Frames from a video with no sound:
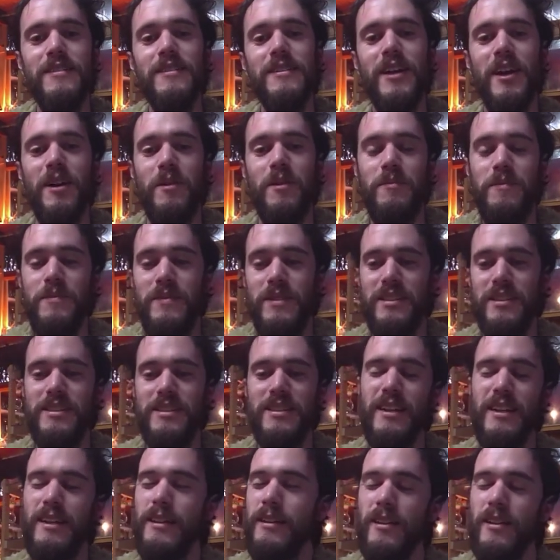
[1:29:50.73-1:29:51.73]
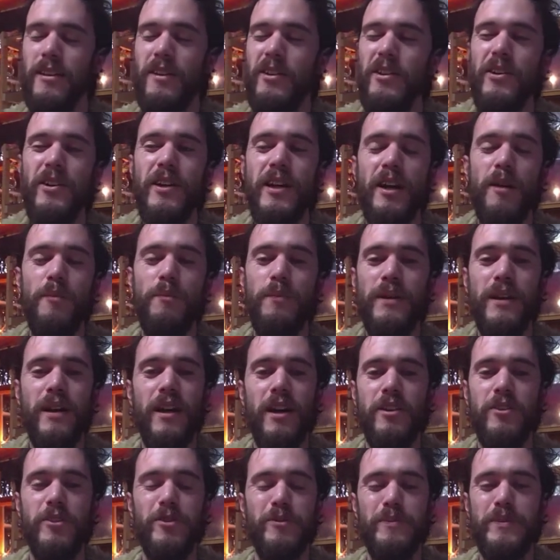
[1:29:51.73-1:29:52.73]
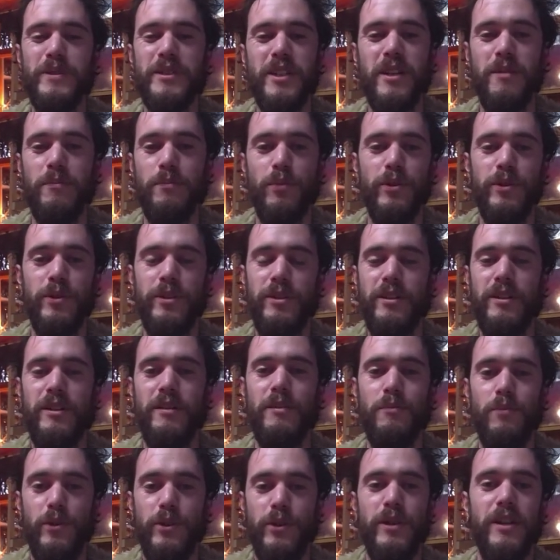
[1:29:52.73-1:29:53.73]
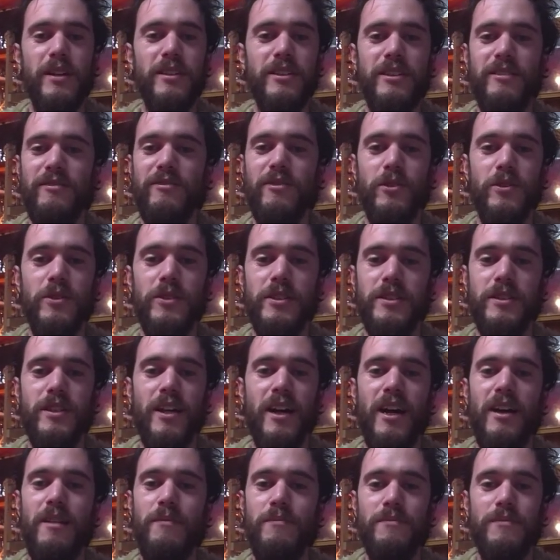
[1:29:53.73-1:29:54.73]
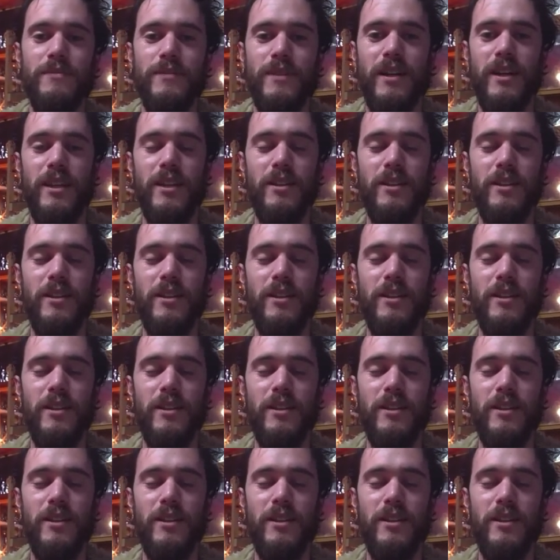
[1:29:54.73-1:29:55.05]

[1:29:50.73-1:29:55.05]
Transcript: Yeah, and it's like no, you can't be hundred percent produ- productive all the time. Yeah.